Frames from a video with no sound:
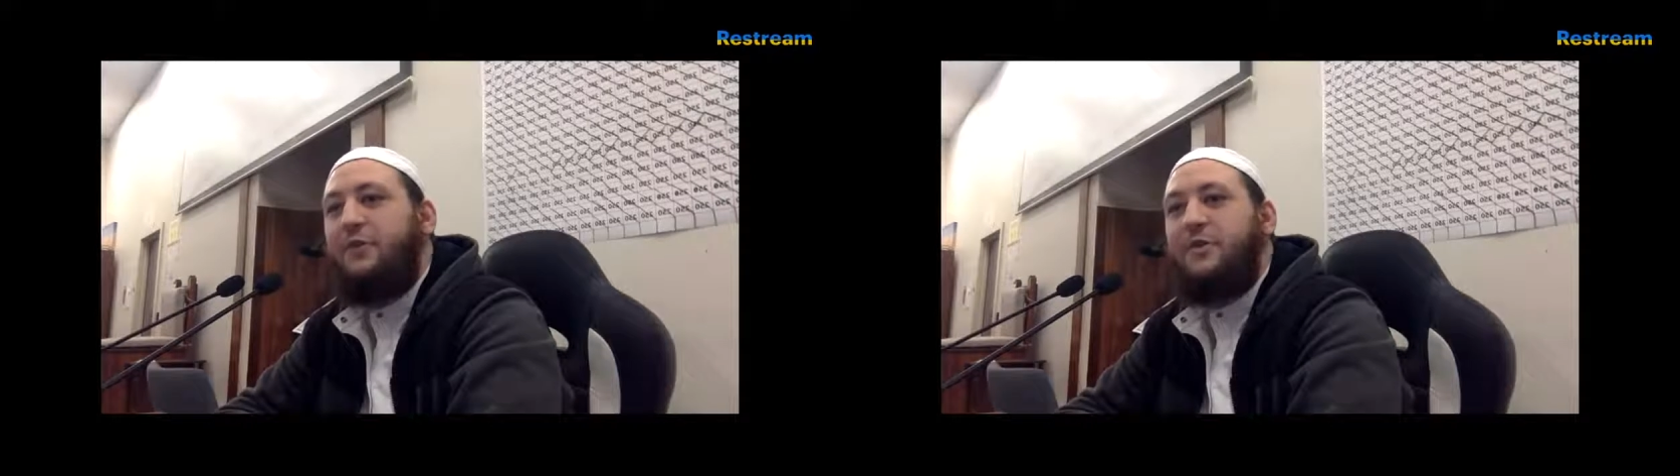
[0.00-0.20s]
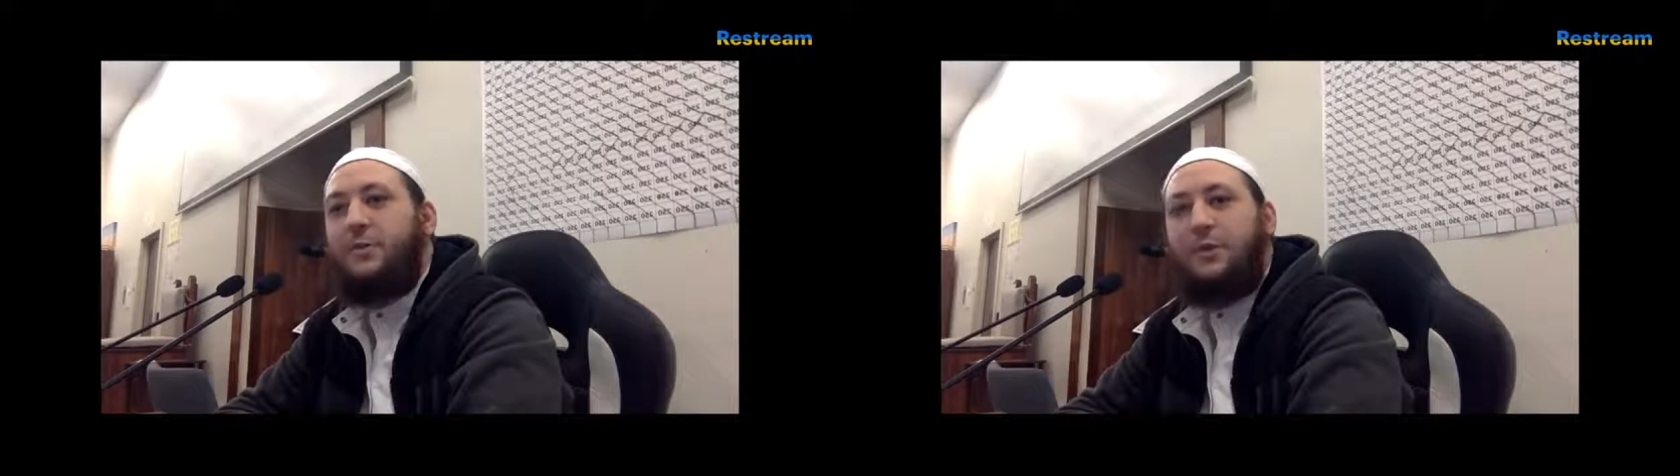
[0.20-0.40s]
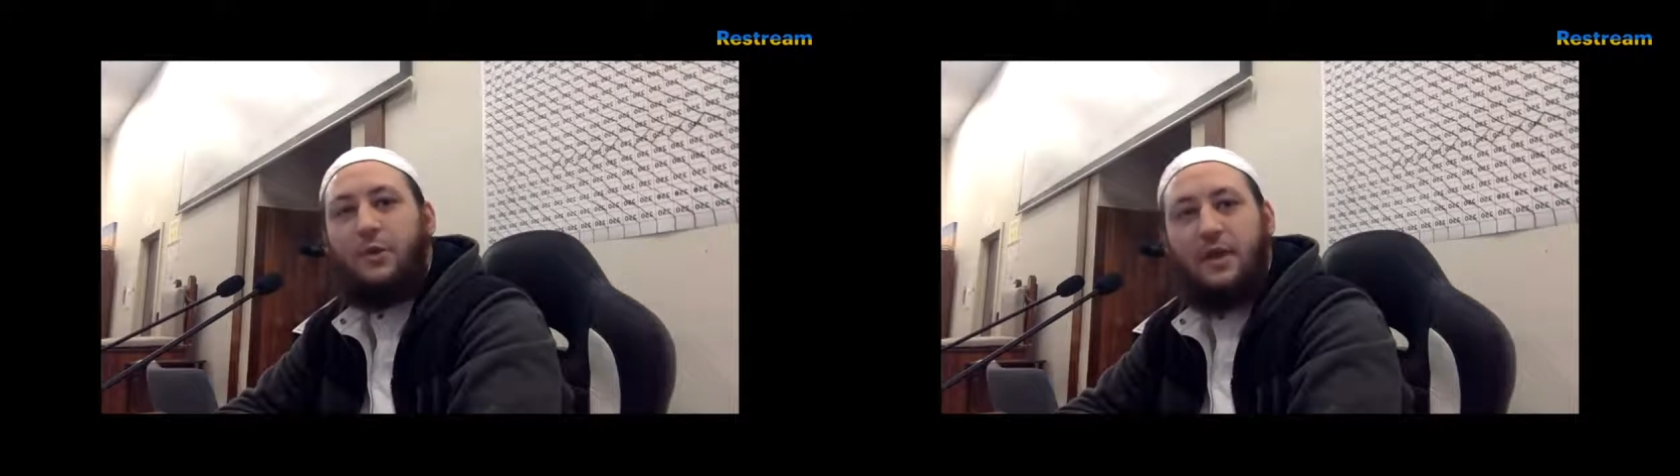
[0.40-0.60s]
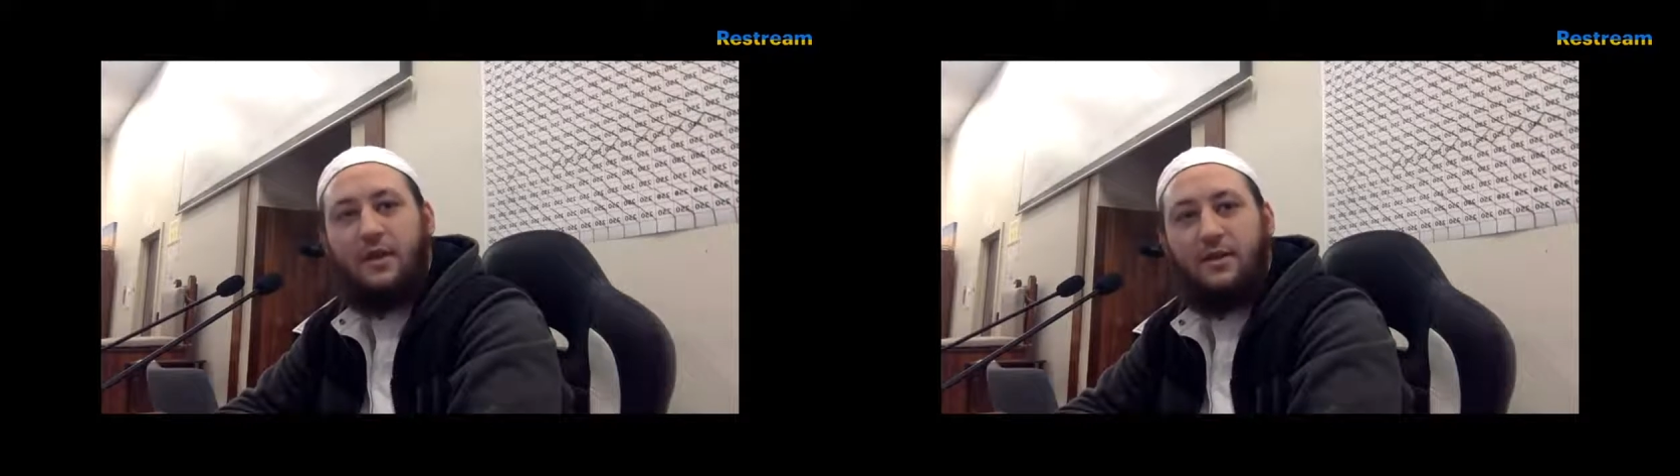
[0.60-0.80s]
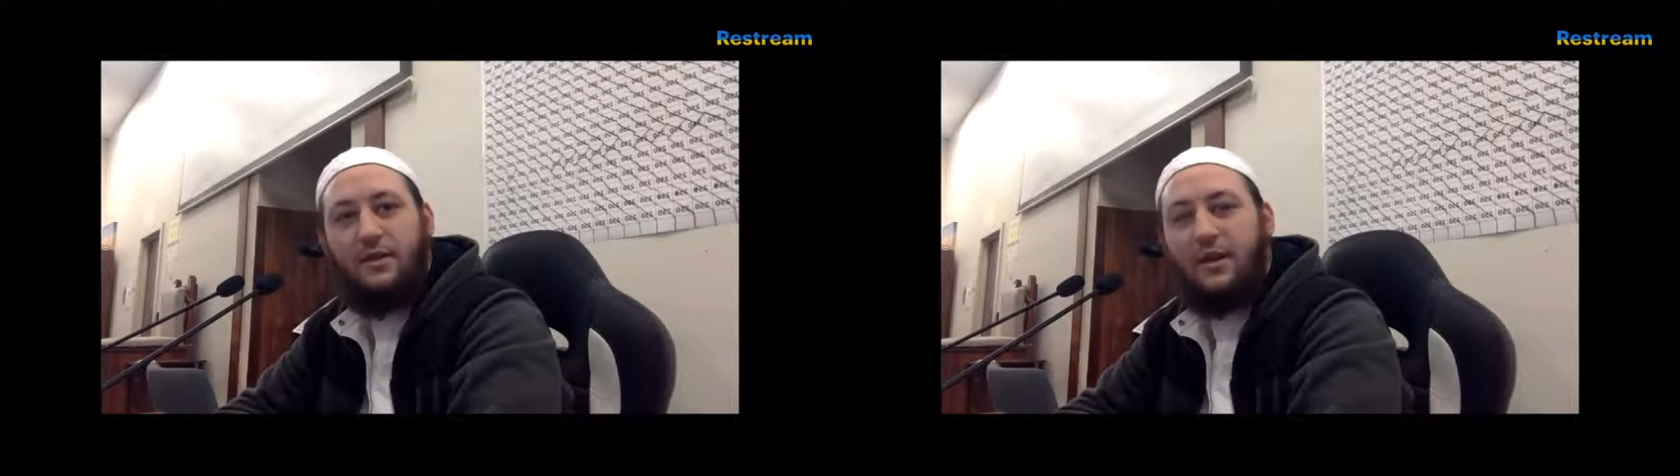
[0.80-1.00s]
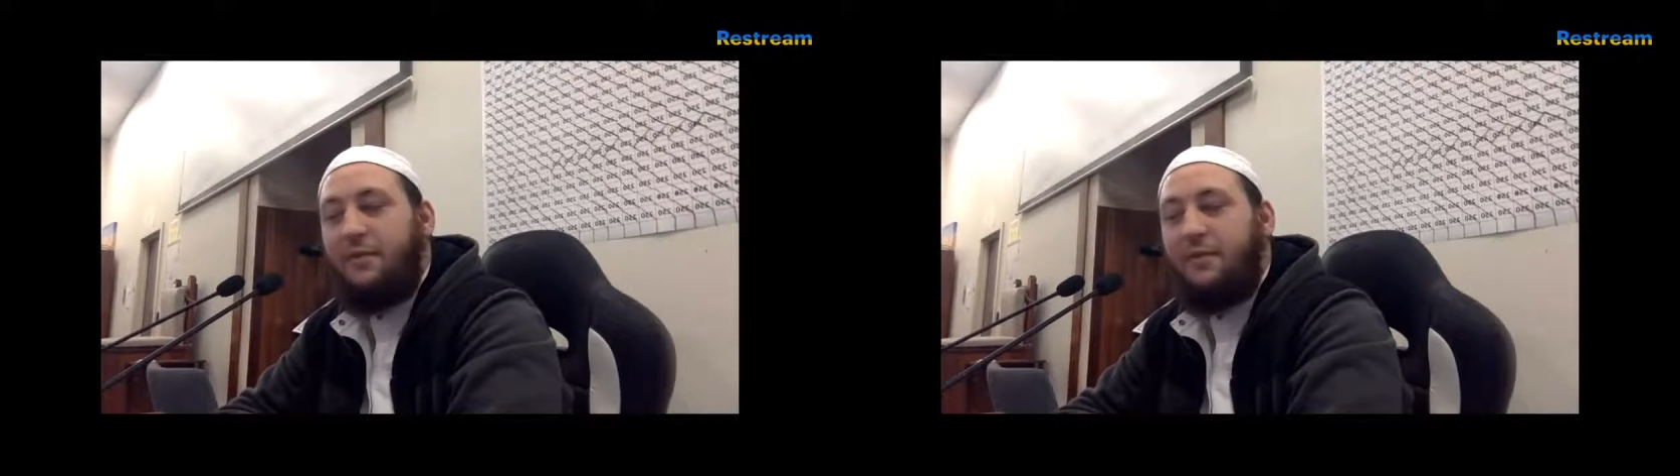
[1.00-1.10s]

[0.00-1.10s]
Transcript: difference between